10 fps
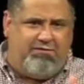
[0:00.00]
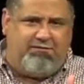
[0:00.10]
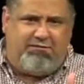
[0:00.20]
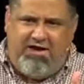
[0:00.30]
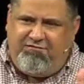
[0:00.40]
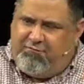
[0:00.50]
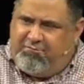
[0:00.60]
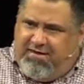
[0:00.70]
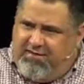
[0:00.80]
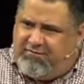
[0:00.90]
out this life
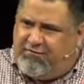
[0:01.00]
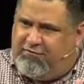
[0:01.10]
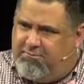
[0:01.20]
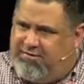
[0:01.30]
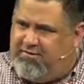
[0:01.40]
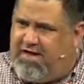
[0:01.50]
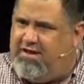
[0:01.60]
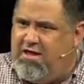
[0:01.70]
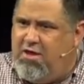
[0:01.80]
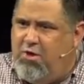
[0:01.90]
of peace is something
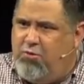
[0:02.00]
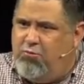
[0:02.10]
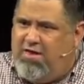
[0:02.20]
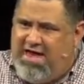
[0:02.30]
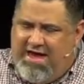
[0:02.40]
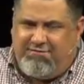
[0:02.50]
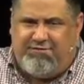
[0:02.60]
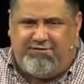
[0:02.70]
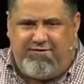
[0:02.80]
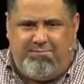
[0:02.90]
that we
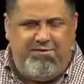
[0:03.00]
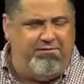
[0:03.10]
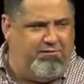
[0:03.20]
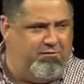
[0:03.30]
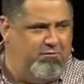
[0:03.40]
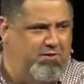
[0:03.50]
have to step into.